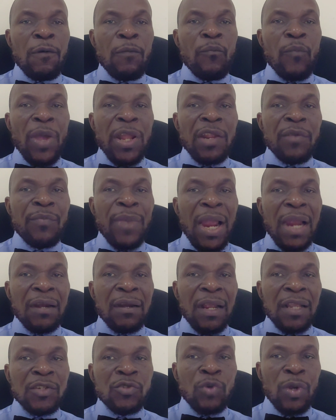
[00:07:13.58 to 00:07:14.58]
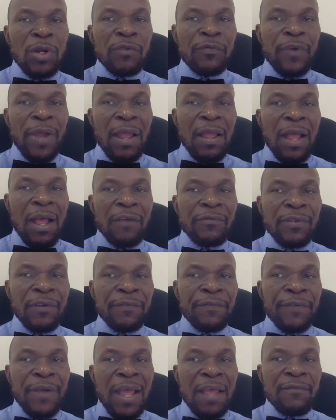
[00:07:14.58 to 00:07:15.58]
Many migrants qualify after
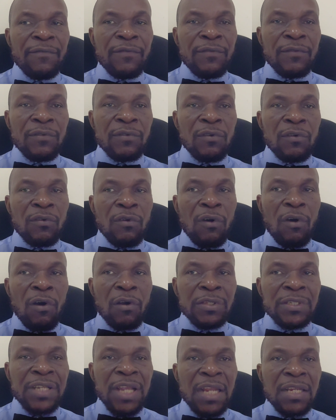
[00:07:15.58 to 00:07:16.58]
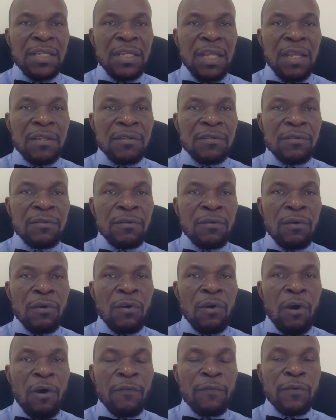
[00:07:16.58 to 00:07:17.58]
5 or 10 years
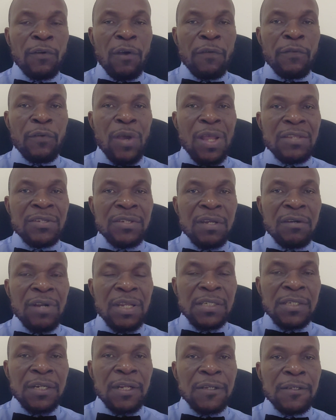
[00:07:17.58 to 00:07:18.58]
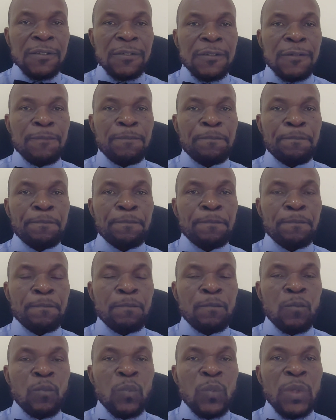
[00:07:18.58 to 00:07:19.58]
of lawful residence.
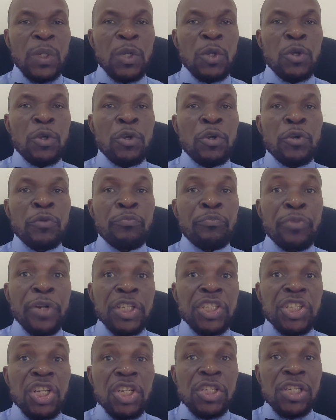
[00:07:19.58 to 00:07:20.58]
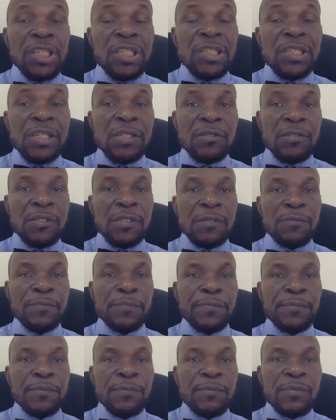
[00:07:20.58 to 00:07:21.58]
British citizenship.
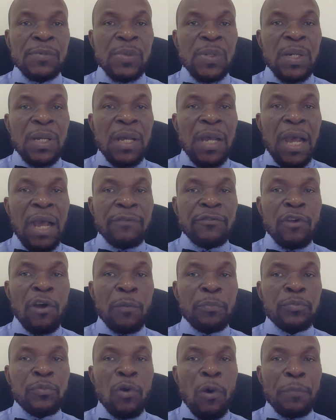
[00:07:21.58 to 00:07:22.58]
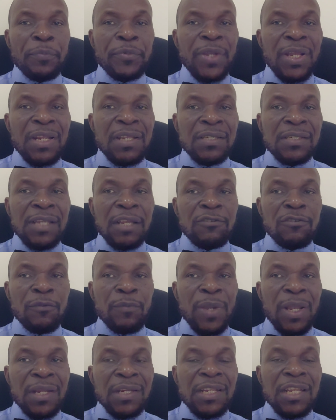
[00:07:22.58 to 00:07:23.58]
After obtaining
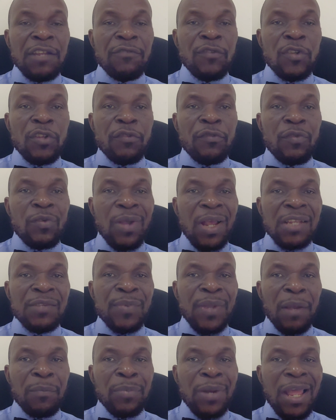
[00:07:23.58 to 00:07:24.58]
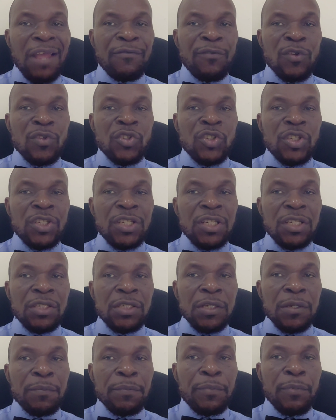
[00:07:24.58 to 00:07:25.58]
settlement, individuals may apply for
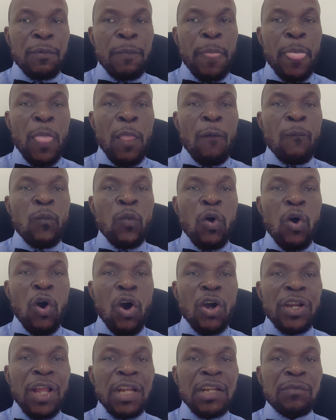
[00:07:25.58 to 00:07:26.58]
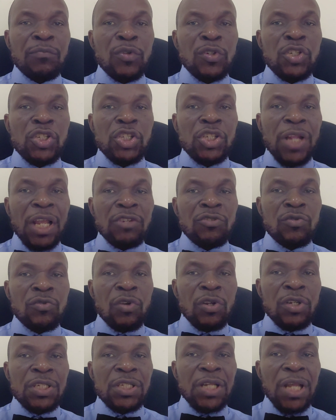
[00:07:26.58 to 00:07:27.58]
citizenship under the British
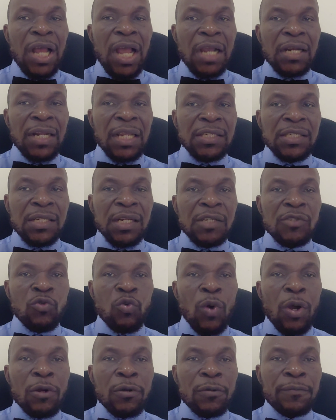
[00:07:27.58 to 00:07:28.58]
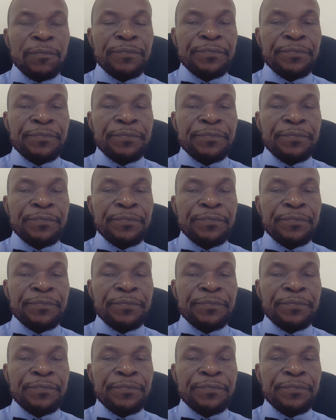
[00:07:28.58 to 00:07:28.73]
Nationality Act 1981.